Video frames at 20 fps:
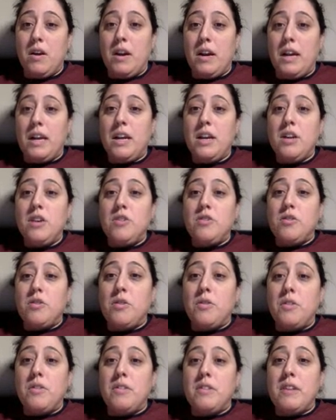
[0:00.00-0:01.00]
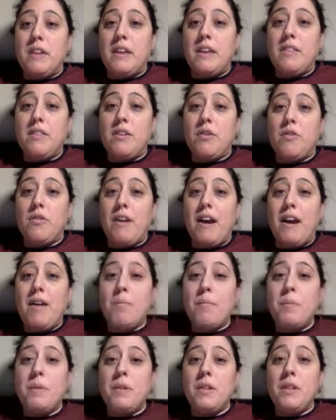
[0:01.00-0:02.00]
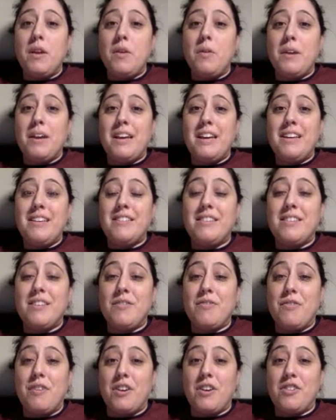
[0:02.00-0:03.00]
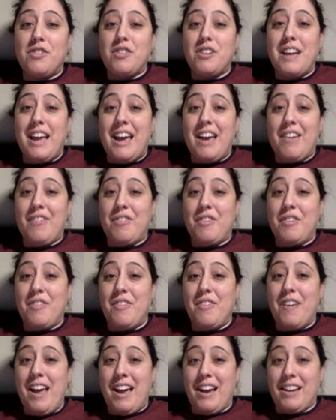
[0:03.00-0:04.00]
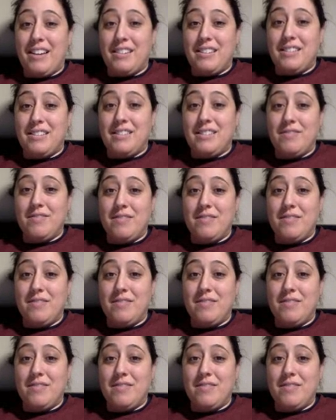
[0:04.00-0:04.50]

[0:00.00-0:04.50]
All right, so it's saying the graph below is the function f of x.